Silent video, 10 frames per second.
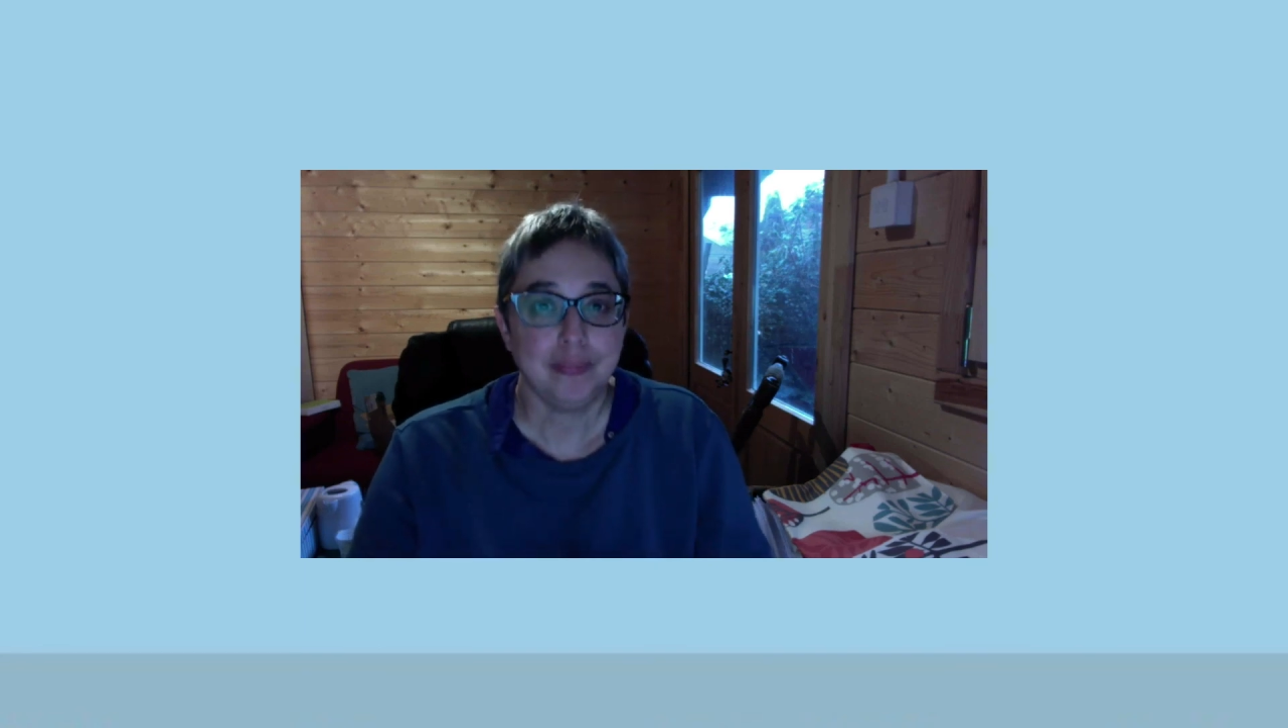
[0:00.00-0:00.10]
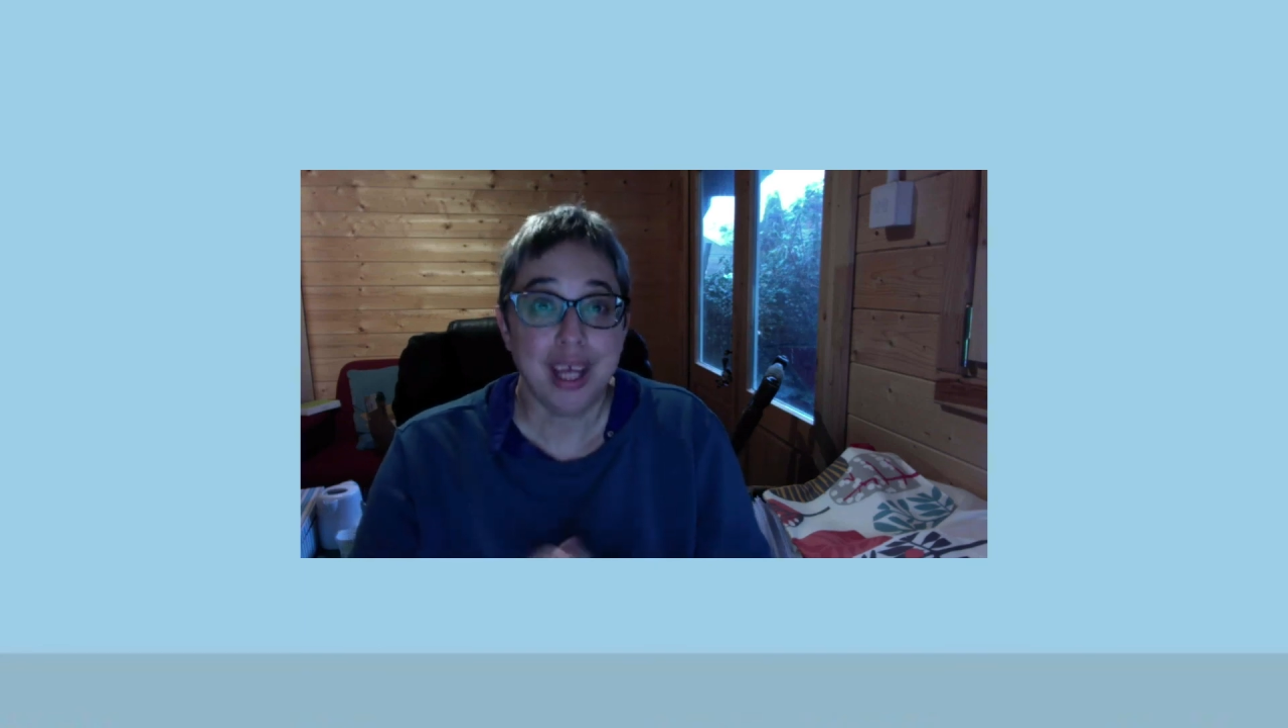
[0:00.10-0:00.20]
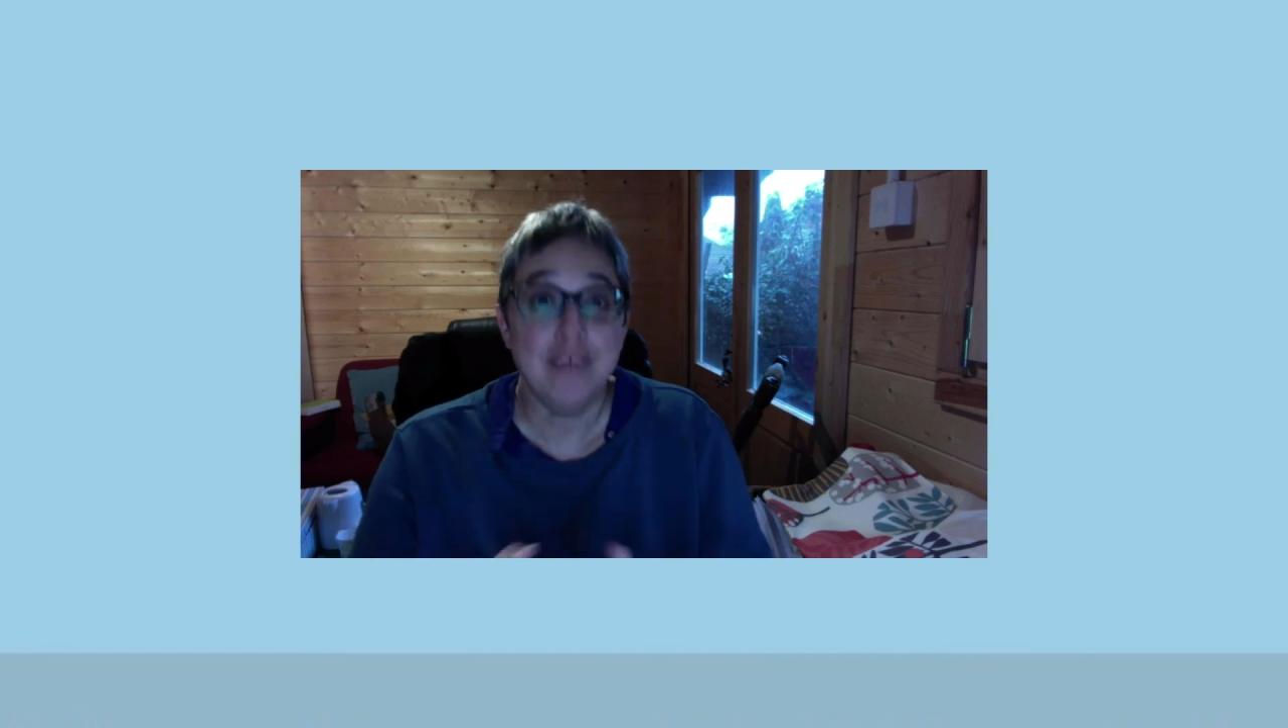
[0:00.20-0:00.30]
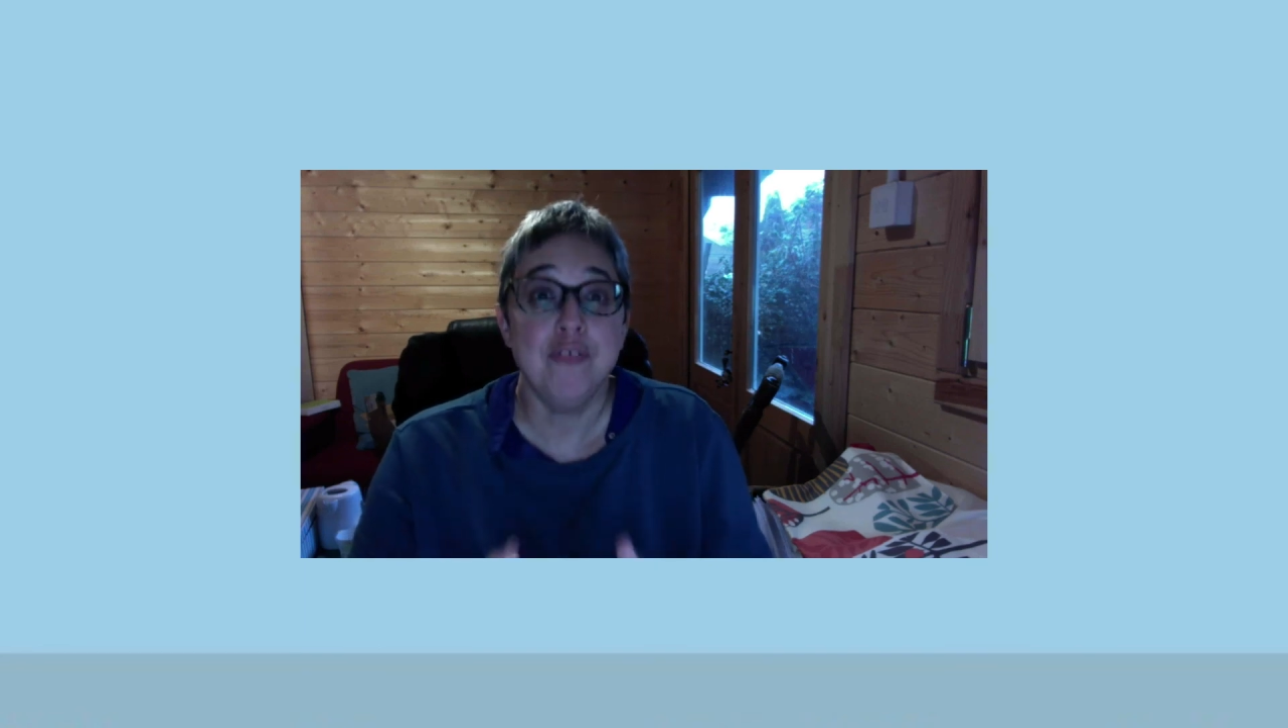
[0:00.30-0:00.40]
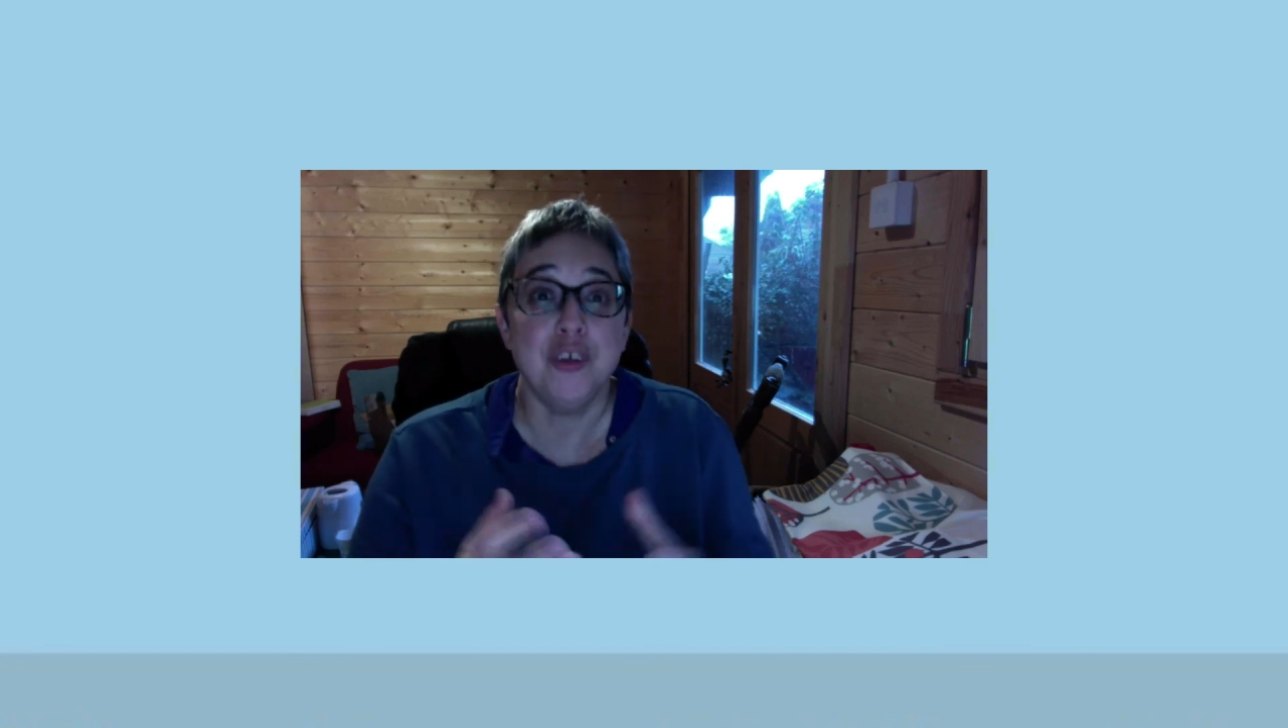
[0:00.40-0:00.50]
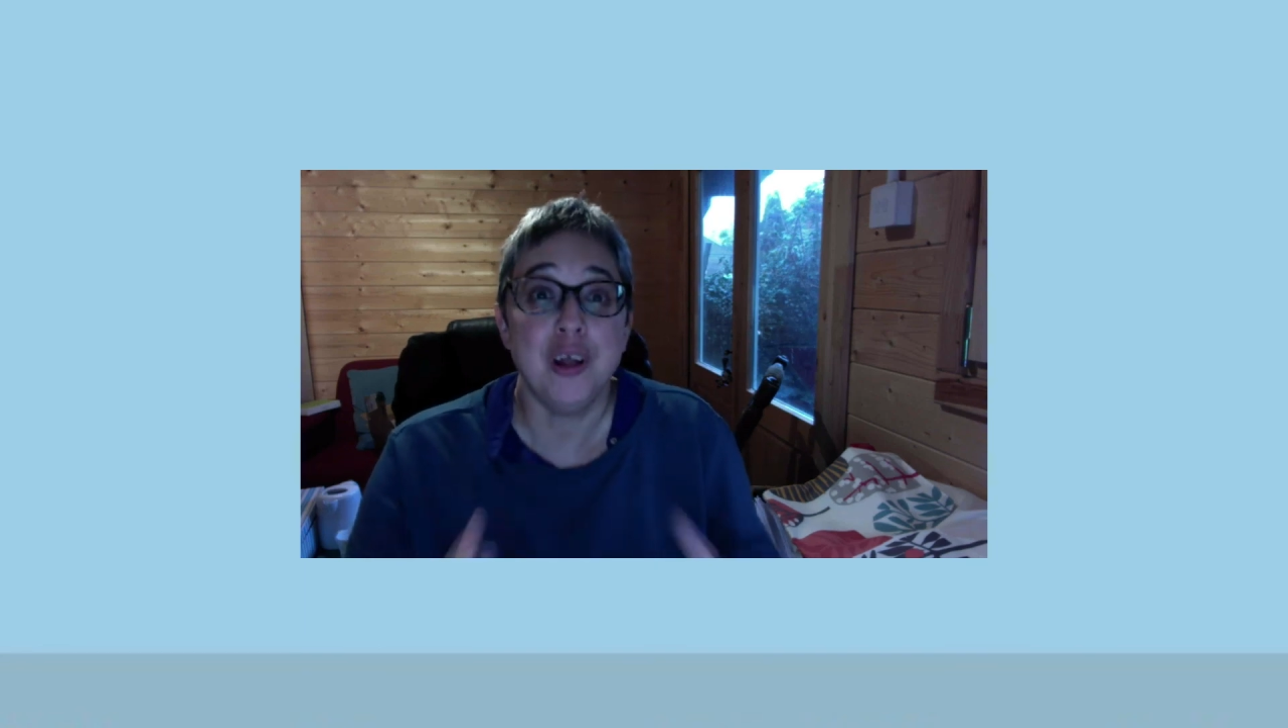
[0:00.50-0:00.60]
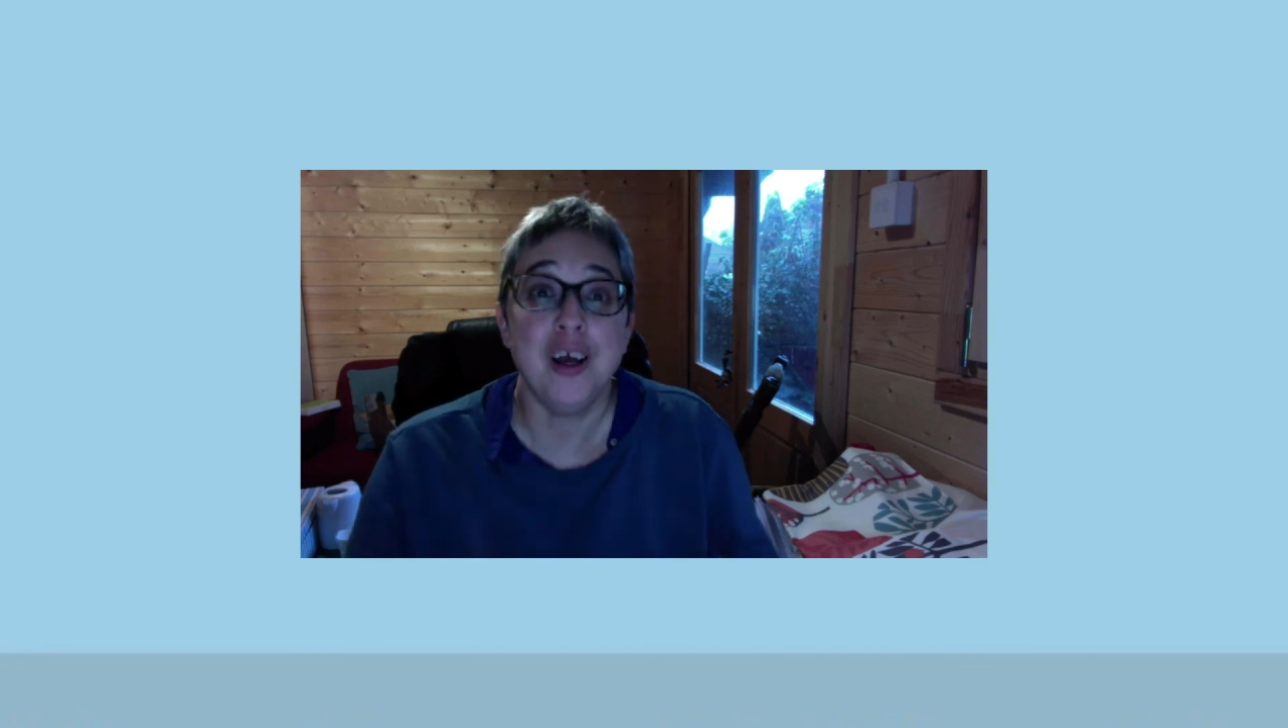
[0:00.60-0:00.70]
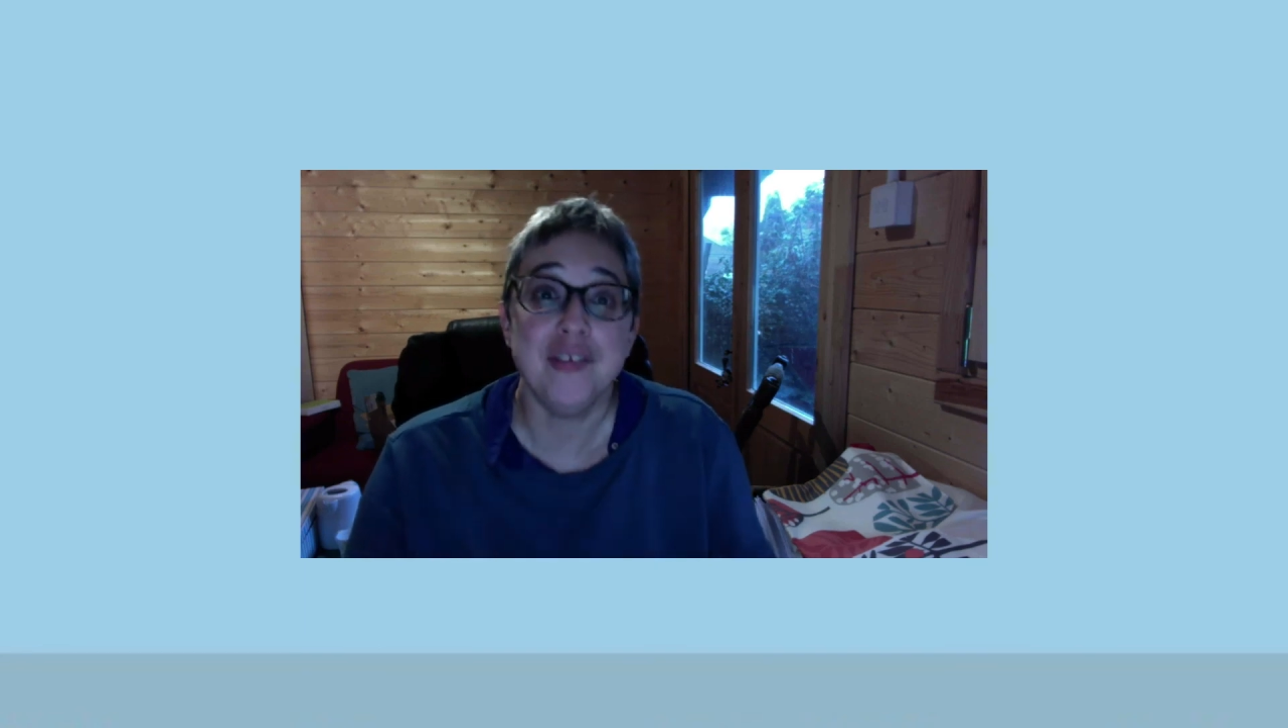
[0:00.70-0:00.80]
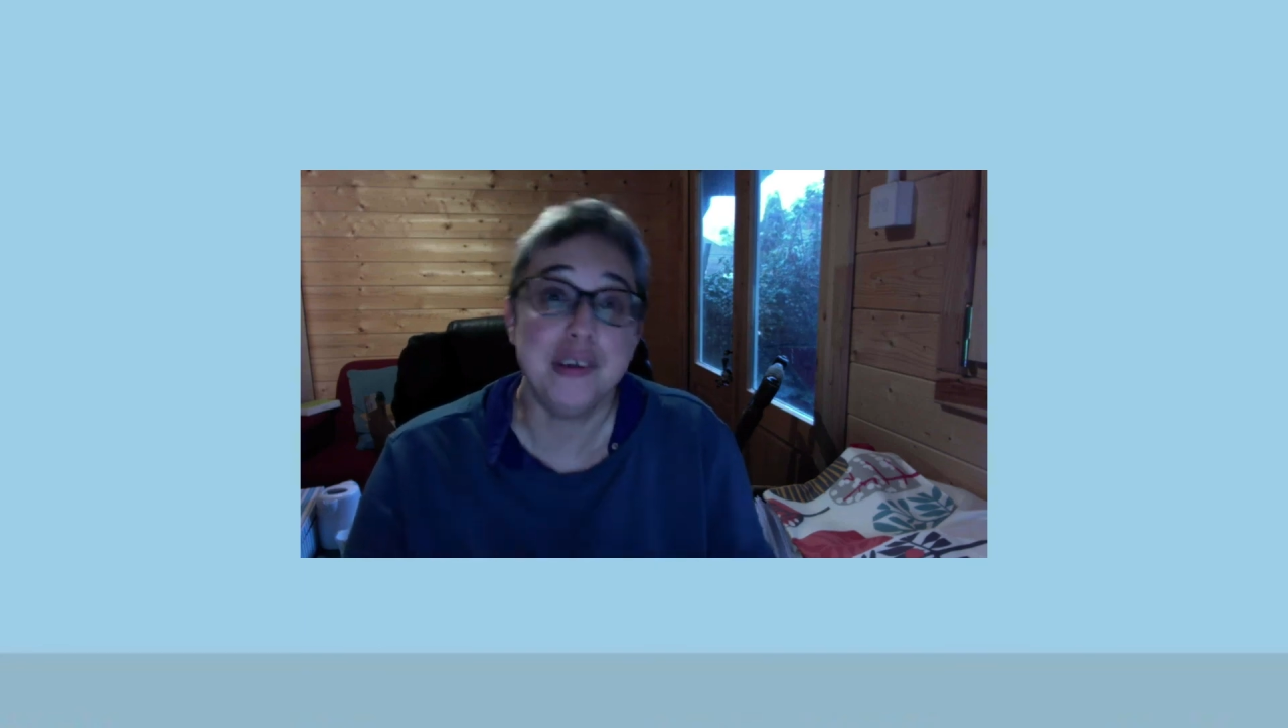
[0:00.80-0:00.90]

And if you'd like to